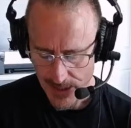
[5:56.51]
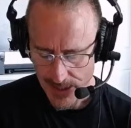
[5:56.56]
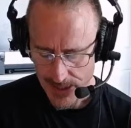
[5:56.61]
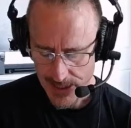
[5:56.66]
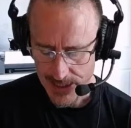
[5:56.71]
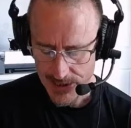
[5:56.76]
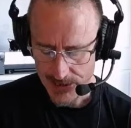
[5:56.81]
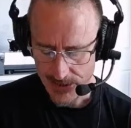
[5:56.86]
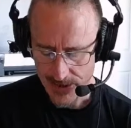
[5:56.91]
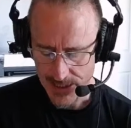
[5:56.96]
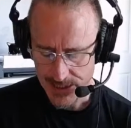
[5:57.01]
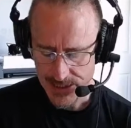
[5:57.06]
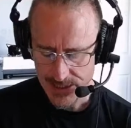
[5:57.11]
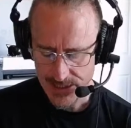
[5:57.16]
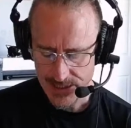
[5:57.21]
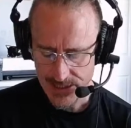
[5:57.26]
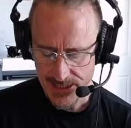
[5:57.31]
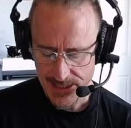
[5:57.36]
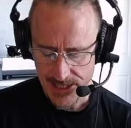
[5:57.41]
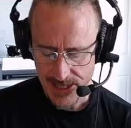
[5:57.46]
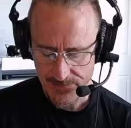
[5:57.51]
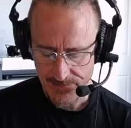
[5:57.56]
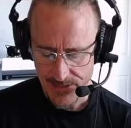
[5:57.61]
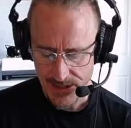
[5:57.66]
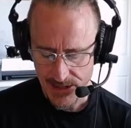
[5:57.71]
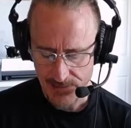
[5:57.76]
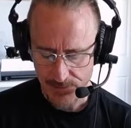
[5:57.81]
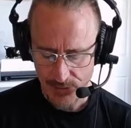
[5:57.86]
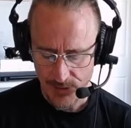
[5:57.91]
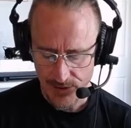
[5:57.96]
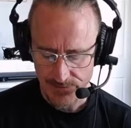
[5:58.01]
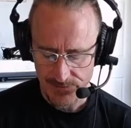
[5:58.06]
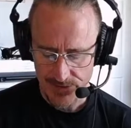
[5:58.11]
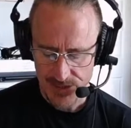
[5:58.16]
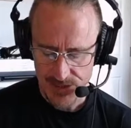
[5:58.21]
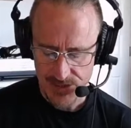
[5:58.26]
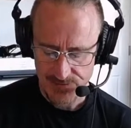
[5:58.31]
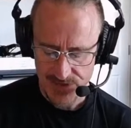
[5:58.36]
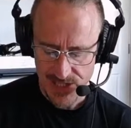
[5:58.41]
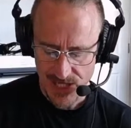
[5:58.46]
He graciously gave me the
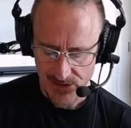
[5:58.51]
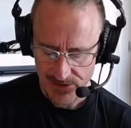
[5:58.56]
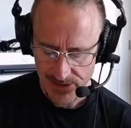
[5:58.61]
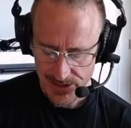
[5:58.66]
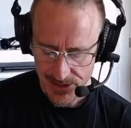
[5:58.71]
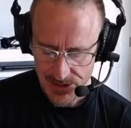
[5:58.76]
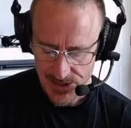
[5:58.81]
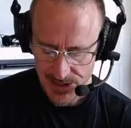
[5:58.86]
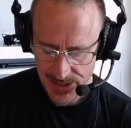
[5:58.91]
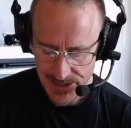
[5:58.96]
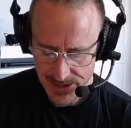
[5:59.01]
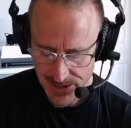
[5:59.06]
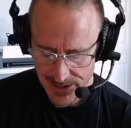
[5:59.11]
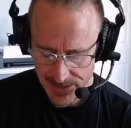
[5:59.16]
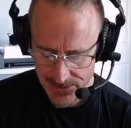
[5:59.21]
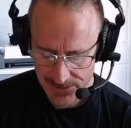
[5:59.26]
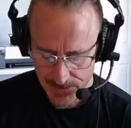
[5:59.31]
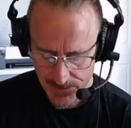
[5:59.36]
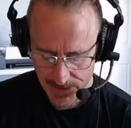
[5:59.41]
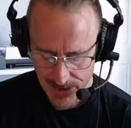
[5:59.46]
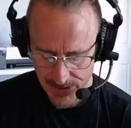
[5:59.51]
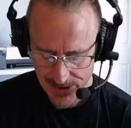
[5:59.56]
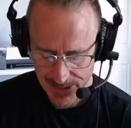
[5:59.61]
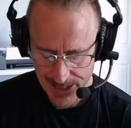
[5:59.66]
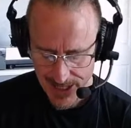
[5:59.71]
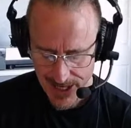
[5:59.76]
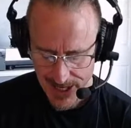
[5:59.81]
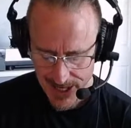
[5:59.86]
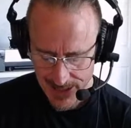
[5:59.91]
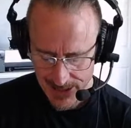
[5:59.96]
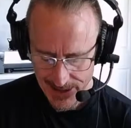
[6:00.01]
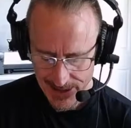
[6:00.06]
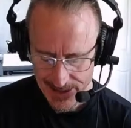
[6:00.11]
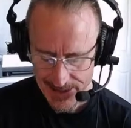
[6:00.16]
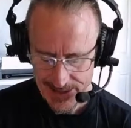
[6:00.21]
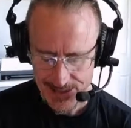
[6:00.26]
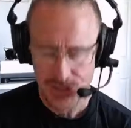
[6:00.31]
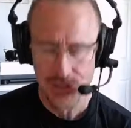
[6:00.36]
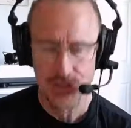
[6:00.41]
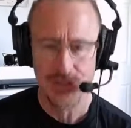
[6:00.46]
privilege of telling the Gentiles about the
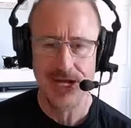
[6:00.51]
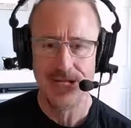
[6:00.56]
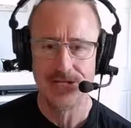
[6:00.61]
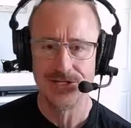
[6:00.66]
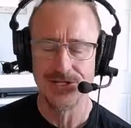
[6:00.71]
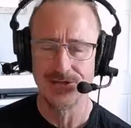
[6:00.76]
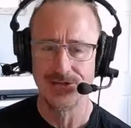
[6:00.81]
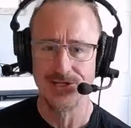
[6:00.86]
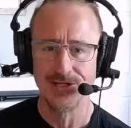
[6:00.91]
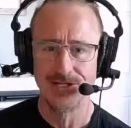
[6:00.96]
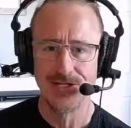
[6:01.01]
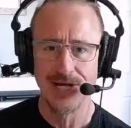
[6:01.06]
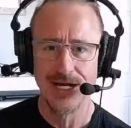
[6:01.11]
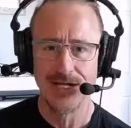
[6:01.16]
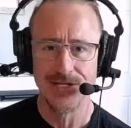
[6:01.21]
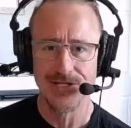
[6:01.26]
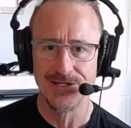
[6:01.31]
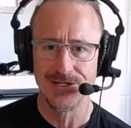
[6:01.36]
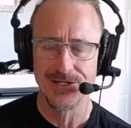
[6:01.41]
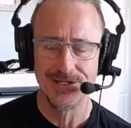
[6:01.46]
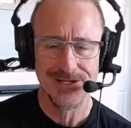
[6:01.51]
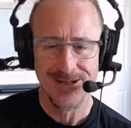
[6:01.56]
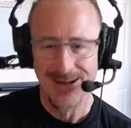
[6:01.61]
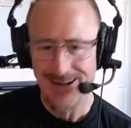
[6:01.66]
endless treasure treasures.